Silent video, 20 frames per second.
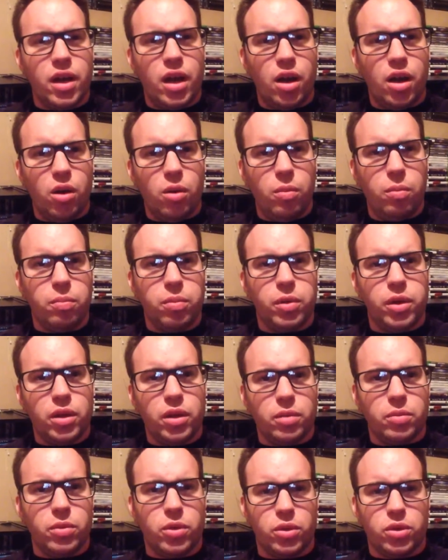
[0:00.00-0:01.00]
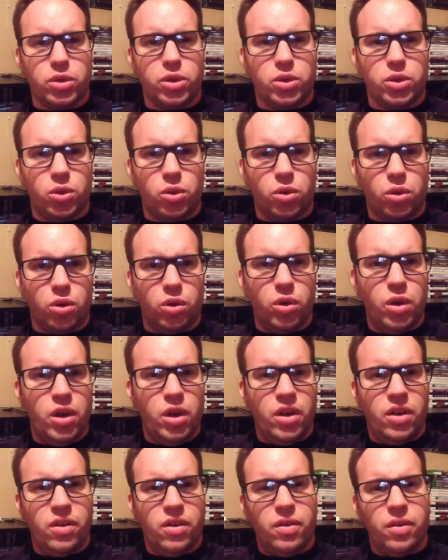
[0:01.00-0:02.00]
Help Guillermo del Toro
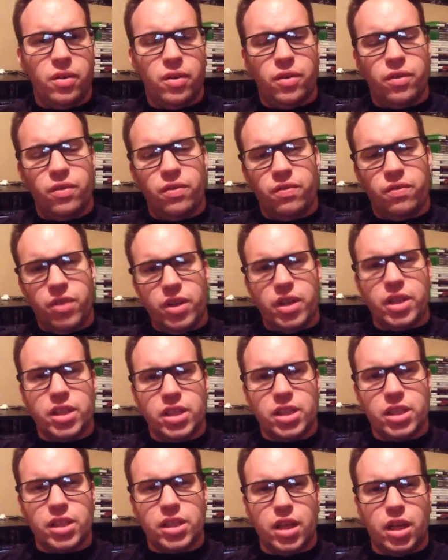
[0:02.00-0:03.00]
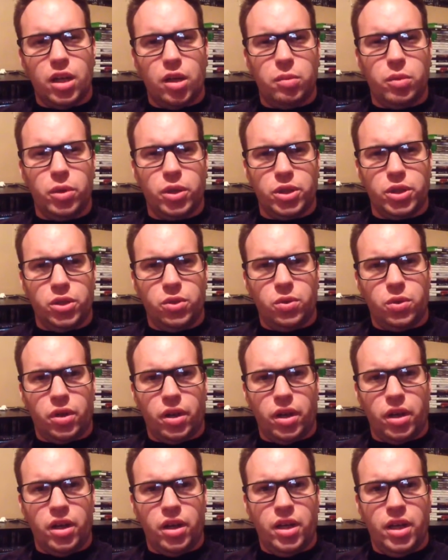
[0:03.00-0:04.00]
finish his Hellboy
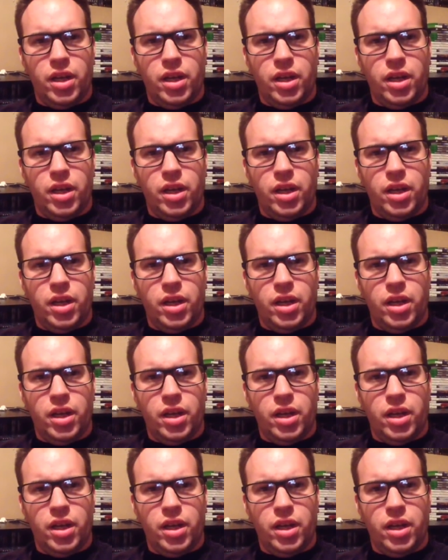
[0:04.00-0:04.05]
story.